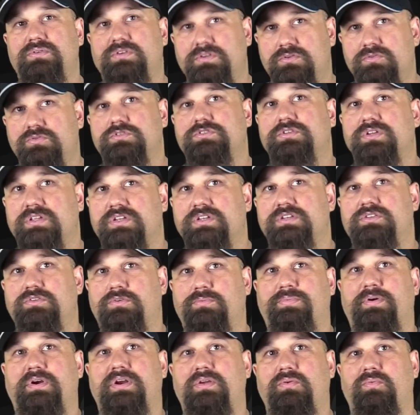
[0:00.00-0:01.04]
usually do
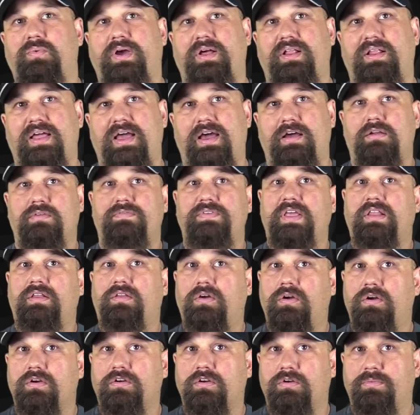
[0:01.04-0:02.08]
pretty well out of a
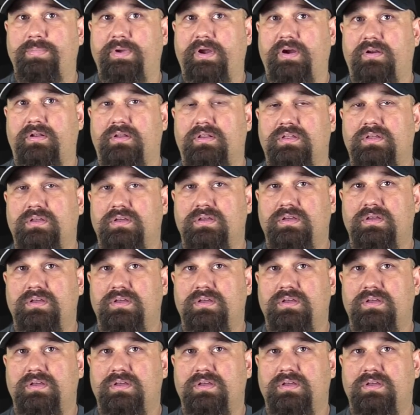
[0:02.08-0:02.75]
longer barrel.